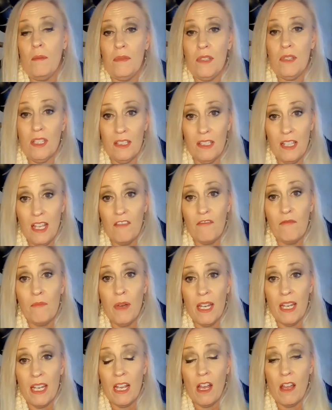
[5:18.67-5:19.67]
to save
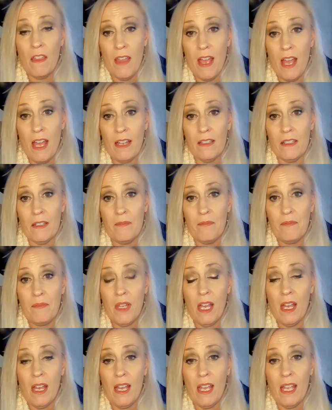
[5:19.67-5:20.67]
money on that
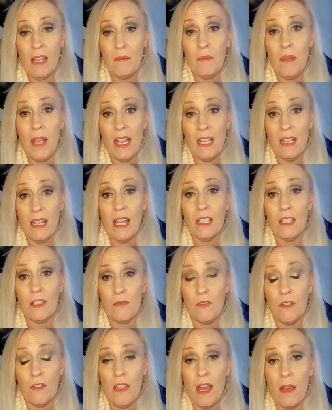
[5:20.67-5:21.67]
and pay less
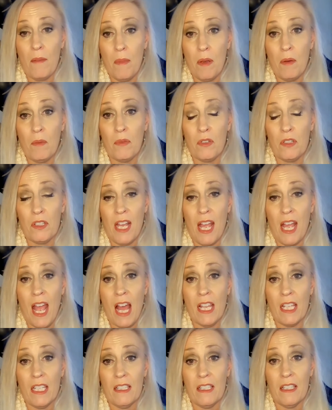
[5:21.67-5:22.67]
for that member's
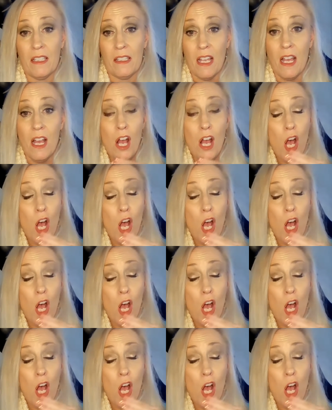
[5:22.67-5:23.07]
dialysis.